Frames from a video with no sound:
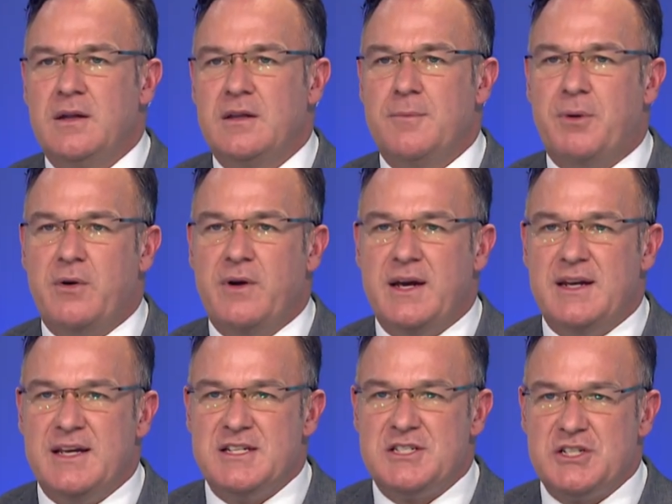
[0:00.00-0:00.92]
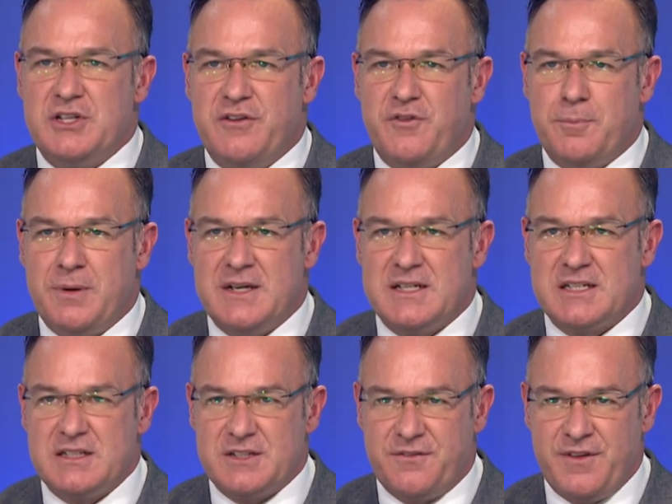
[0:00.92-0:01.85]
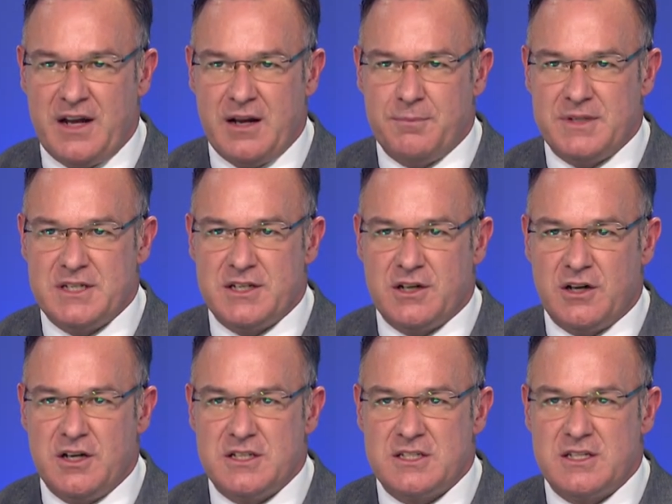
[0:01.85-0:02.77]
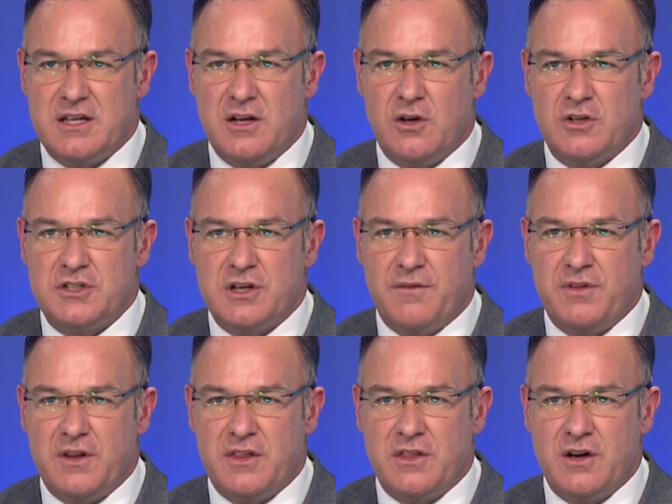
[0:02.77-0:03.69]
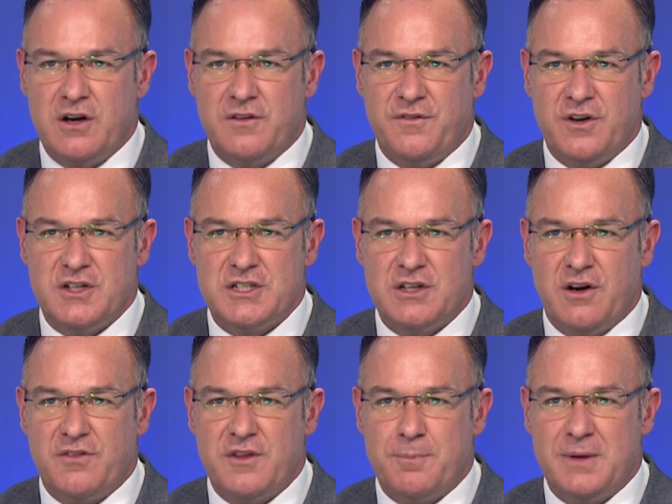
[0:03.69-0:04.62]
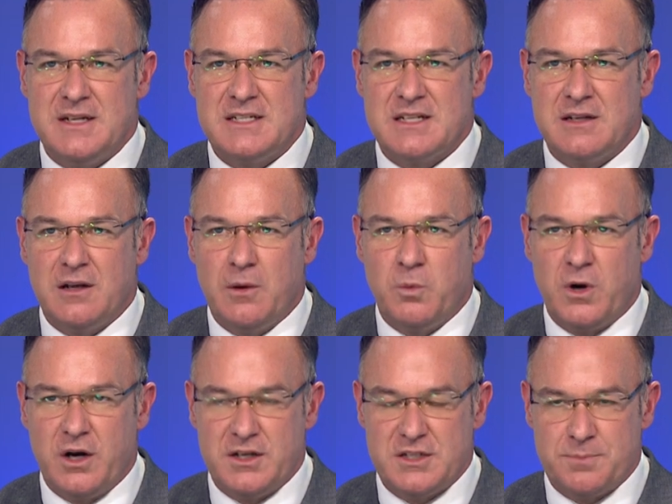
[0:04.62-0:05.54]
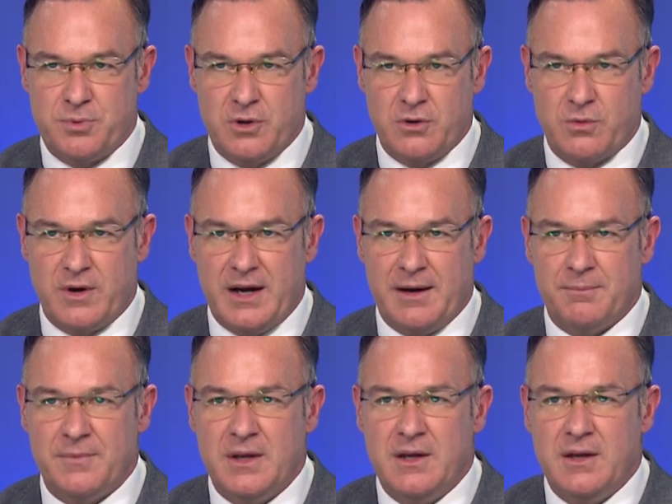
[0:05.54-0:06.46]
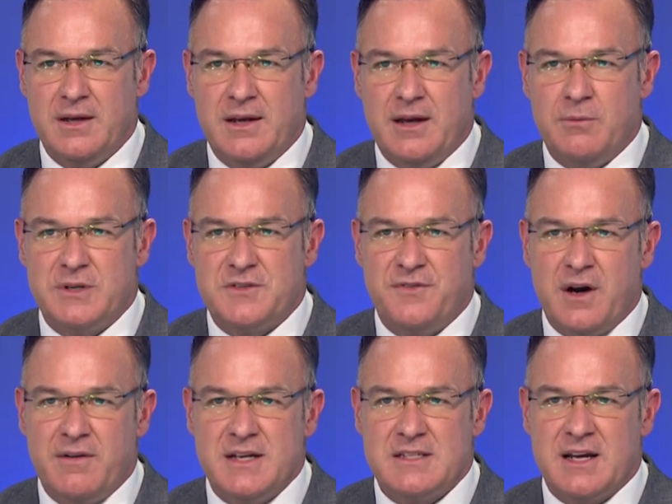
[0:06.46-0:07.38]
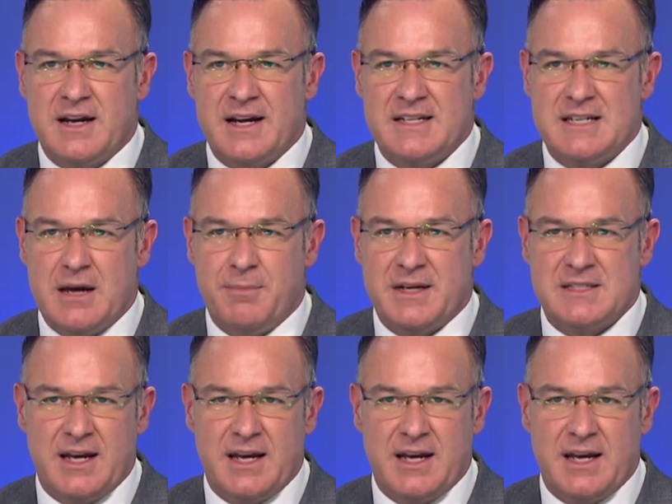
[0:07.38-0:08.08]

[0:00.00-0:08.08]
The Bahrain Institute for Political Development announced the launch of the third version of the Political Awareness Programme, in which various academics